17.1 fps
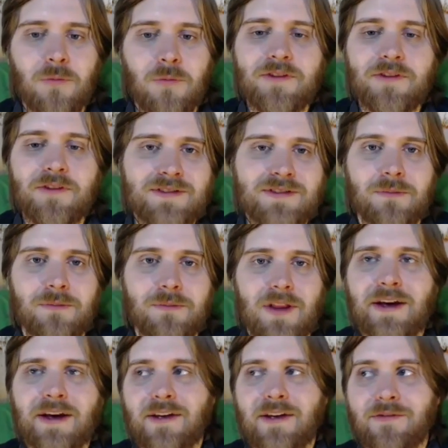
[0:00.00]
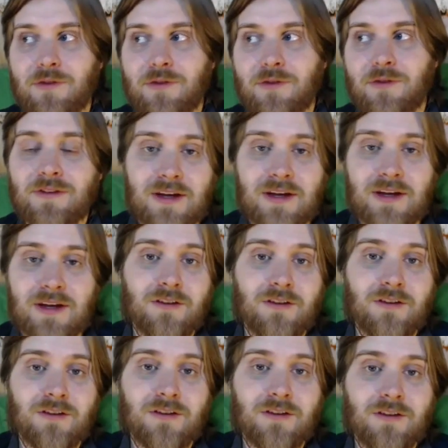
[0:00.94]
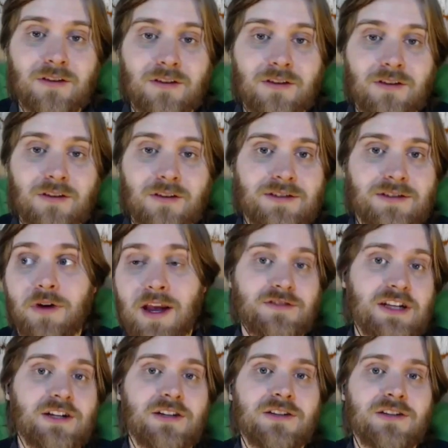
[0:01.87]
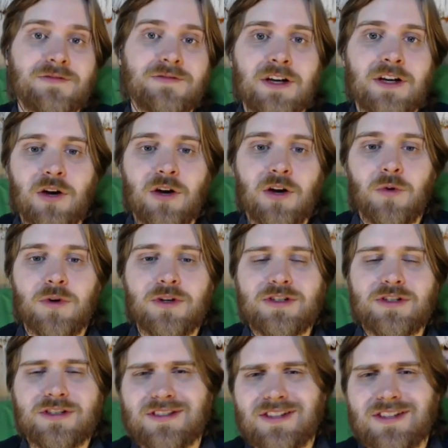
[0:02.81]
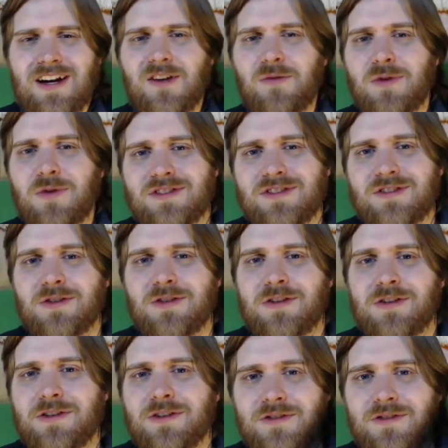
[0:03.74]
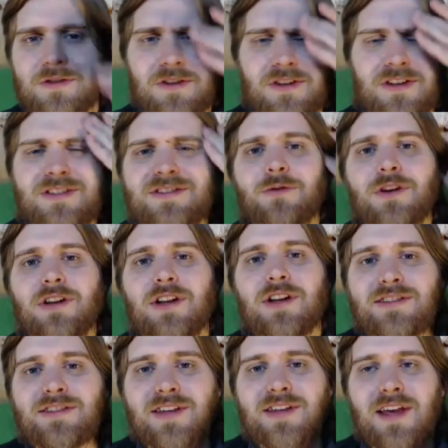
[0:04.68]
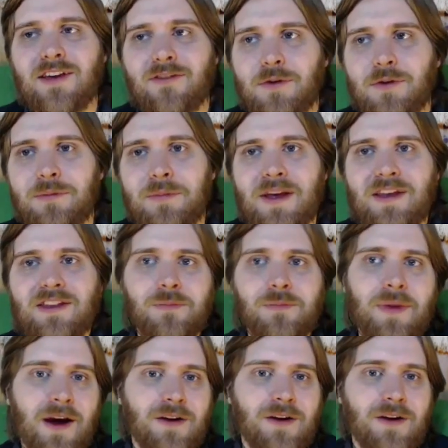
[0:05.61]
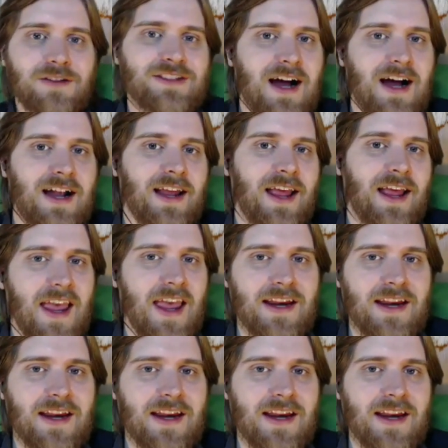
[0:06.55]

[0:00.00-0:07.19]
something like if you have to take your kids to, you won't hate yourself, which is kind of what studios are doing because they realize, hey, if we make the parents not hate it,